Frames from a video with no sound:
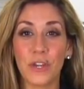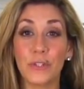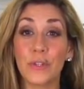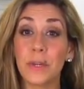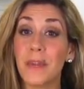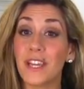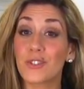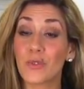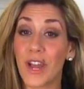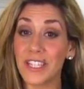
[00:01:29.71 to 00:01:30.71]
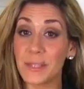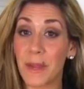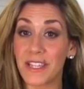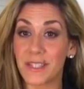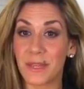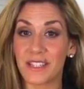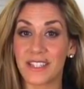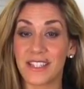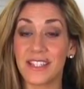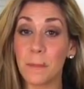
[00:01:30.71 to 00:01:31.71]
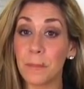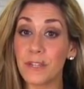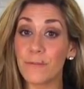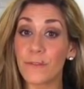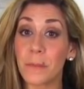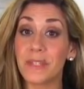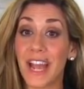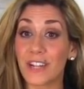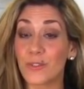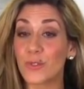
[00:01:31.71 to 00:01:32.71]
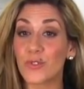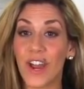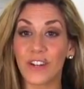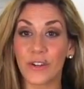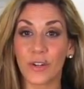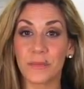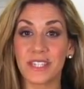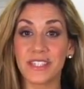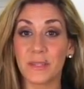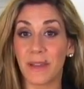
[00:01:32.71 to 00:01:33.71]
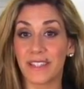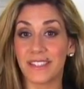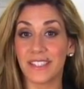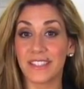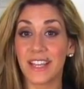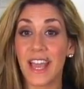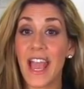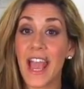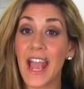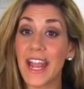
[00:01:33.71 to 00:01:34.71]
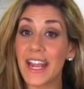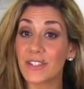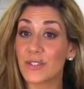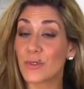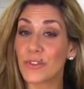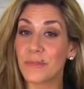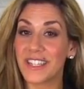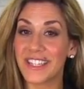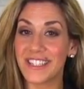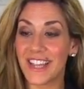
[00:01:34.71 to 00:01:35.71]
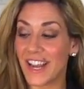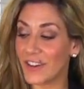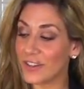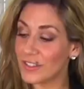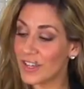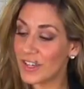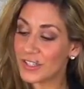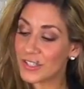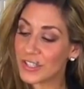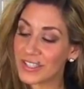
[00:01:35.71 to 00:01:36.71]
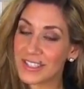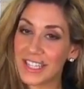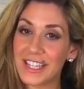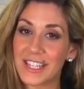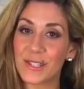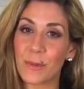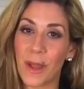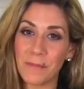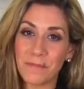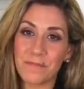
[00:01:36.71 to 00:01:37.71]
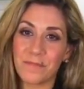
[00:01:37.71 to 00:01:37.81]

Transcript: You can make dry spice mixes simply from natural dried herbs and spices and store them in a container, just like this one,